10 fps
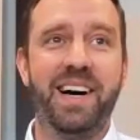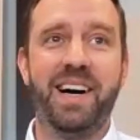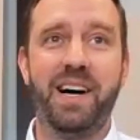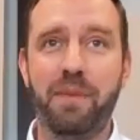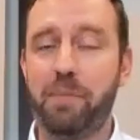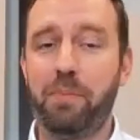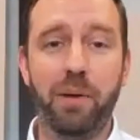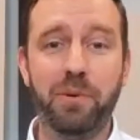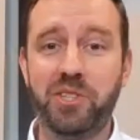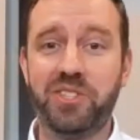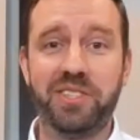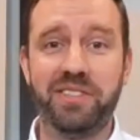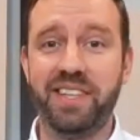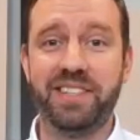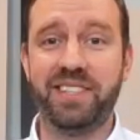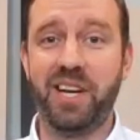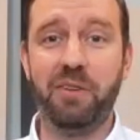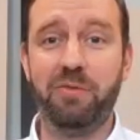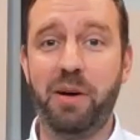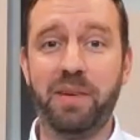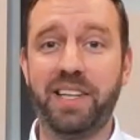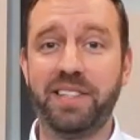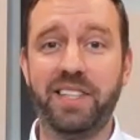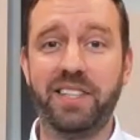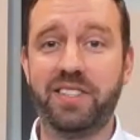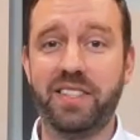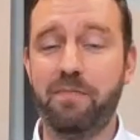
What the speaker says: I publish his stuff because he